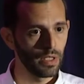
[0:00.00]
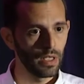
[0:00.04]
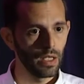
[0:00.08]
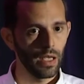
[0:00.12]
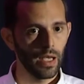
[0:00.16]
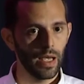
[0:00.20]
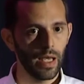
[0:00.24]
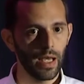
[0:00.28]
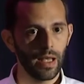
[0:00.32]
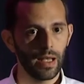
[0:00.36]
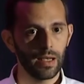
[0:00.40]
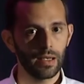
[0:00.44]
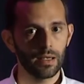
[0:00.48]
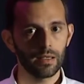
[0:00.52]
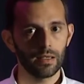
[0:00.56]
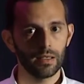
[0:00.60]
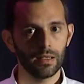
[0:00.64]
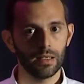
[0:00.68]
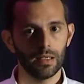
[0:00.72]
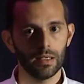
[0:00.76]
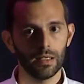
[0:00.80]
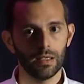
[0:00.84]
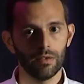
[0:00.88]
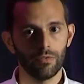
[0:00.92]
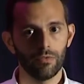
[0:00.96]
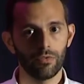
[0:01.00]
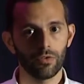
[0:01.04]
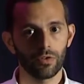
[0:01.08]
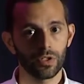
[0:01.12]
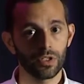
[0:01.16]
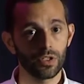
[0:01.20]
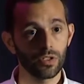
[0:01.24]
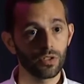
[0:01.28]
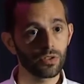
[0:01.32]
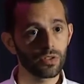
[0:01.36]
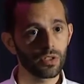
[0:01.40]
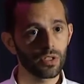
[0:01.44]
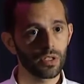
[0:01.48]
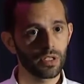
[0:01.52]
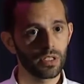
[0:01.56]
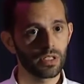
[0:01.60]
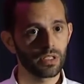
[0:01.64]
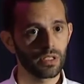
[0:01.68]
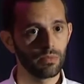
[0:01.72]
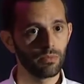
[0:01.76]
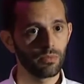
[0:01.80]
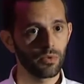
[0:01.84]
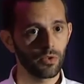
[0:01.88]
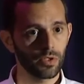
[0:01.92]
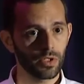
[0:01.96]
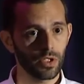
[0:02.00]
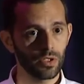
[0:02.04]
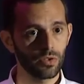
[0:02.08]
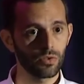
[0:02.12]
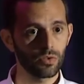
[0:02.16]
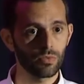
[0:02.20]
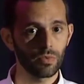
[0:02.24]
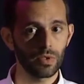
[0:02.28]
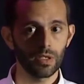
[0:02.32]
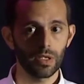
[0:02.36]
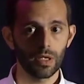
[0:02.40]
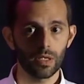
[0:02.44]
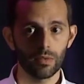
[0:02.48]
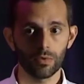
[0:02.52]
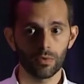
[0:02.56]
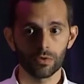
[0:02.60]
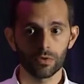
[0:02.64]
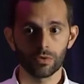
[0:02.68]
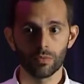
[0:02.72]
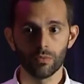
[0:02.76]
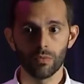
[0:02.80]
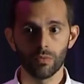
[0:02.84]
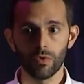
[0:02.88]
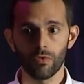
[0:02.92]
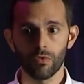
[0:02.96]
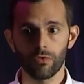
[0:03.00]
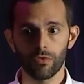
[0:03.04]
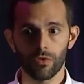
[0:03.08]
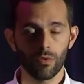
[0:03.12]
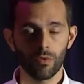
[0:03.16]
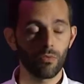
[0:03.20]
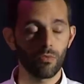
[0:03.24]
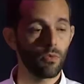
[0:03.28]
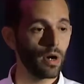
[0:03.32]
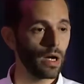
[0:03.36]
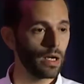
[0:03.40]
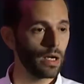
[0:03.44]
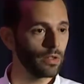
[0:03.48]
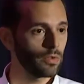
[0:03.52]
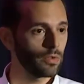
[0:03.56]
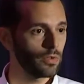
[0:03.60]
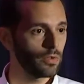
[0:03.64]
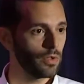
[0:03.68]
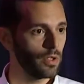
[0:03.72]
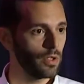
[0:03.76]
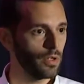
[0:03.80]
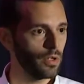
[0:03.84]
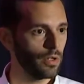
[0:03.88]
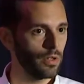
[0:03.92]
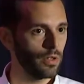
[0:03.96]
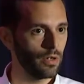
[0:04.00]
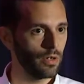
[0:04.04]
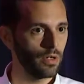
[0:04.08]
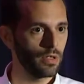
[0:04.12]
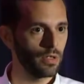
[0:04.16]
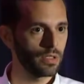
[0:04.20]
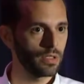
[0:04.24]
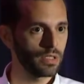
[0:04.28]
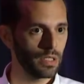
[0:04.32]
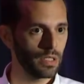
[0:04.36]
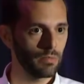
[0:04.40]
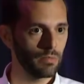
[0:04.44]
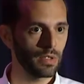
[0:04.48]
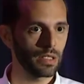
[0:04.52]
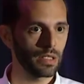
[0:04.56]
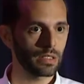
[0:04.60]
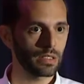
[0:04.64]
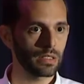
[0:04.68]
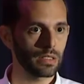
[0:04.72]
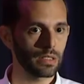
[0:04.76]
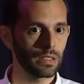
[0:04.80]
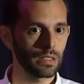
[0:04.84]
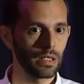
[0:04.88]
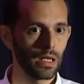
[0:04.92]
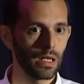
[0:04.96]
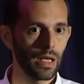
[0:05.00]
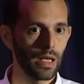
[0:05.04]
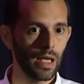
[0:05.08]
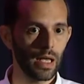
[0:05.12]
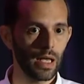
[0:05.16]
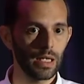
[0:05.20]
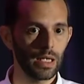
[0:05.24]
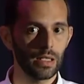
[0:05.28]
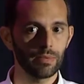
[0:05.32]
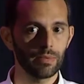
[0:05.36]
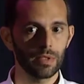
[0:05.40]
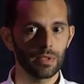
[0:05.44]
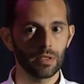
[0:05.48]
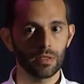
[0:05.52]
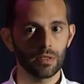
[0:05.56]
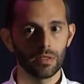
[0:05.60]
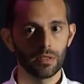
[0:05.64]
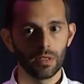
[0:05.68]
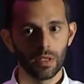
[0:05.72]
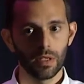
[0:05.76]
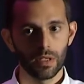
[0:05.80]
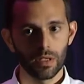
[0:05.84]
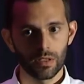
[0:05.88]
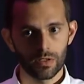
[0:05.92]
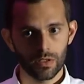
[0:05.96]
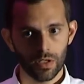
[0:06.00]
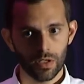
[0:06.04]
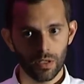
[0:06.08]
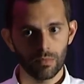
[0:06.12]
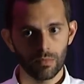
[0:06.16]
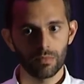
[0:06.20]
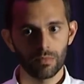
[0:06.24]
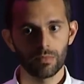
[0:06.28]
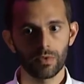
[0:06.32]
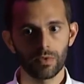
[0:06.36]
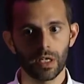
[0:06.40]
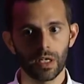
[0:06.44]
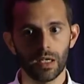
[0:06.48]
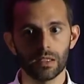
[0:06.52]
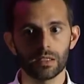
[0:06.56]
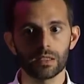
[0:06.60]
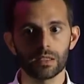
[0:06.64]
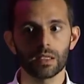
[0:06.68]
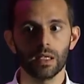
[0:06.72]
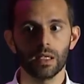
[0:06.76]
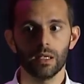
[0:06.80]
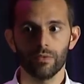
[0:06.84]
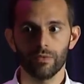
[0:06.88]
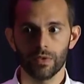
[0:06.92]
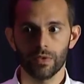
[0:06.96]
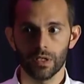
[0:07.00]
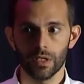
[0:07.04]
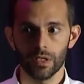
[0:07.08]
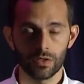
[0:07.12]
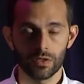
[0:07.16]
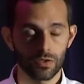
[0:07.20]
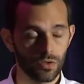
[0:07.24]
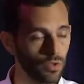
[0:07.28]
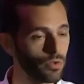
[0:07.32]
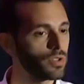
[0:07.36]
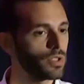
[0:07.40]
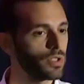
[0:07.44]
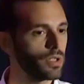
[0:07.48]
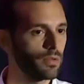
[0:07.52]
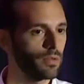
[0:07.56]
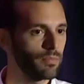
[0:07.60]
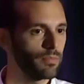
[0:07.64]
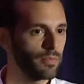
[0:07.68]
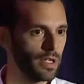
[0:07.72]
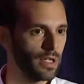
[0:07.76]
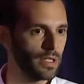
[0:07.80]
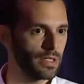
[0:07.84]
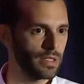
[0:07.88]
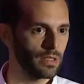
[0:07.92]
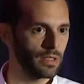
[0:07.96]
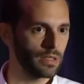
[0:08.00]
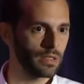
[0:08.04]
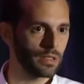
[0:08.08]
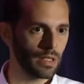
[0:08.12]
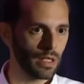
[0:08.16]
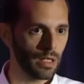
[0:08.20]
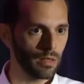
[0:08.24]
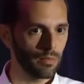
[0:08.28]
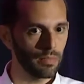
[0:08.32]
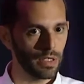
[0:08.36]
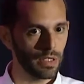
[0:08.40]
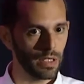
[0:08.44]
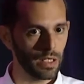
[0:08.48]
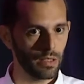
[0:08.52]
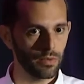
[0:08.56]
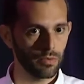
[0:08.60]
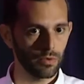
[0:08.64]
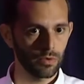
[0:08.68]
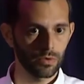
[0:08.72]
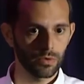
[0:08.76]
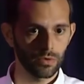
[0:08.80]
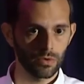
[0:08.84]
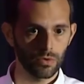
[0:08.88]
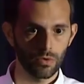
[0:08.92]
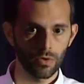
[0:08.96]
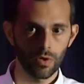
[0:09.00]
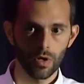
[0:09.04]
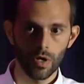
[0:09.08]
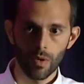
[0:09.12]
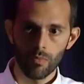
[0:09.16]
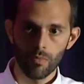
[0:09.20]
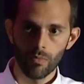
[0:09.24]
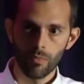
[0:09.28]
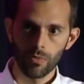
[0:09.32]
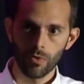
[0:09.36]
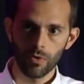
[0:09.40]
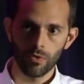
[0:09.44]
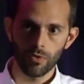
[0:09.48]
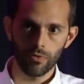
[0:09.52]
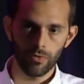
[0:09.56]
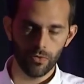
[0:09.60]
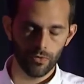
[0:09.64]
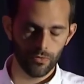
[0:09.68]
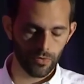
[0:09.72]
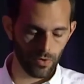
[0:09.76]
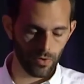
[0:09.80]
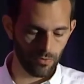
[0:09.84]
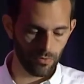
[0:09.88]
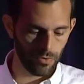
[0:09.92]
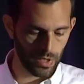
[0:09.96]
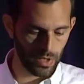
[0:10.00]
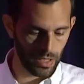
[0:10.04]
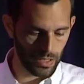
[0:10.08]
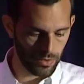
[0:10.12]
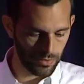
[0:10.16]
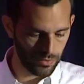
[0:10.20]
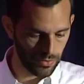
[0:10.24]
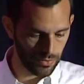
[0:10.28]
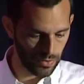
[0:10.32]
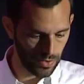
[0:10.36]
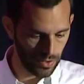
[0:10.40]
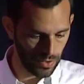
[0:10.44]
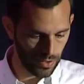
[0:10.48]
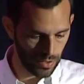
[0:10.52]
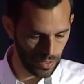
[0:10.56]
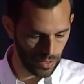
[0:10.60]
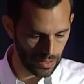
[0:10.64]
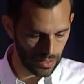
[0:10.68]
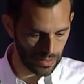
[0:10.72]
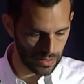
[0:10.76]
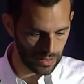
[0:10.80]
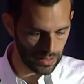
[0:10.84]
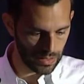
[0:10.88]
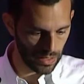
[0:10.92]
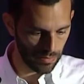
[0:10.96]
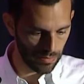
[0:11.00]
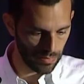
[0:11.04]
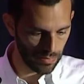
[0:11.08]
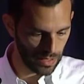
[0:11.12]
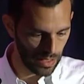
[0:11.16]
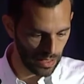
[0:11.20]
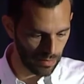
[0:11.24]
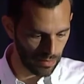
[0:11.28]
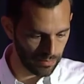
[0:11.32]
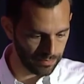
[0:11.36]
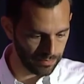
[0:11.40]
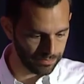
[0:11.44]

And for the user, it's important to be able to move from one to the other seamlessly. And even some brands have a social presence and be able to move from one to the other at the same time.